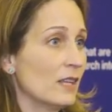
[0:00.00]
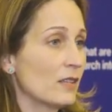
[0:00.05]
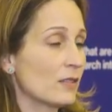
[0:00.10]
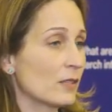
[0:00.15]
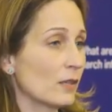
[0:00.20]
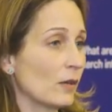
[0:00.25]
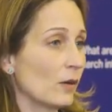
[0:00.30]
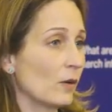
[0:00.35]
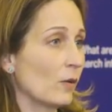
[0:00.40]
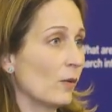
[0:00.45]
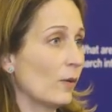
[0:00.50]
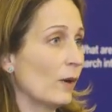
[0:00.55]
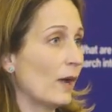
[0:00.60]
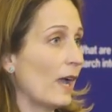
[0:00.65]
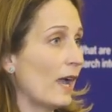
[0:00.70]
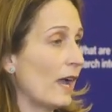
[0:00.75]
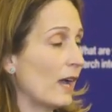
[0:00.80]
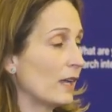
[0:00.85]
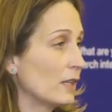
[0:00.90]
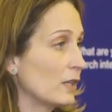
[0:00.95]
So
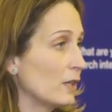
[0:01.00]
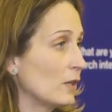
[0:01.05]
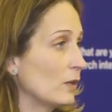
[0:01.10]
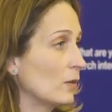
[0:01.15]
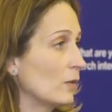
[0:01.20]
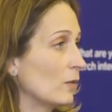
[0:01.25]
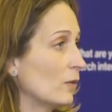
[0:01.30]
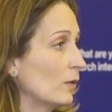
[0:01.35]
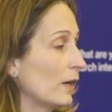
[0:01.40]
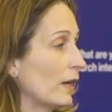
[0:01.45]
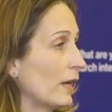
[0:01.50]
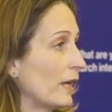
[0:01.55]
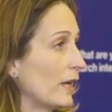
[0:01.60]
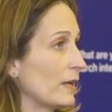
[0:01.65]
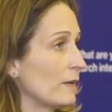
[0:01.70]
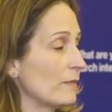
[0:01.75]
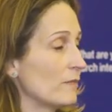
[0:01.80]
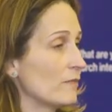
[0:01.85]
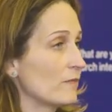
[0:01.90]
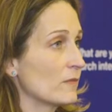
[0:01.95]
how do you
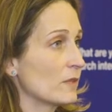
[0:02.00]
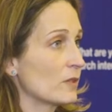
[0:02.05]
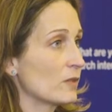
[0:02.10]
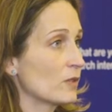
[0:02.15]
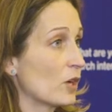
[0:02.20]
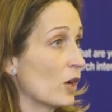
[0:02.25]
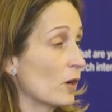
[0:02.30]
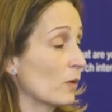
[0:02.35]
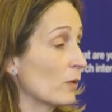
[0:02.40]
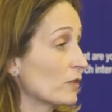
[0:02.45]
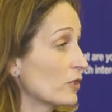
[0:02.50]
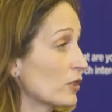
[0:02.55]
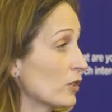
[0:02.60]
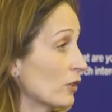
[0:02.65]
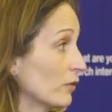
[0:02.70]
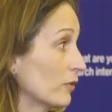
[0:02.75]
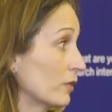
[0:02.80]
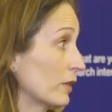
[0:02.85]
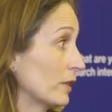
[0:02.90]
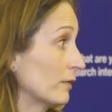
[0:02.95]
um, talk with
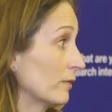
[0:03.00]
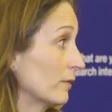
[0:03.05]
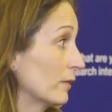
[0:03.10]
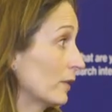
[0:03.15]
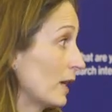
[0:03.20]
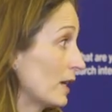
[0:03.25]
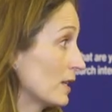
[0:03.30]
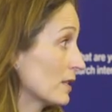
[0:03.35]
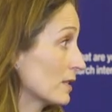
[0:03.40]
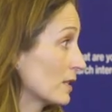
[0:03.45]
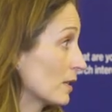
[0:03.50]
children, right?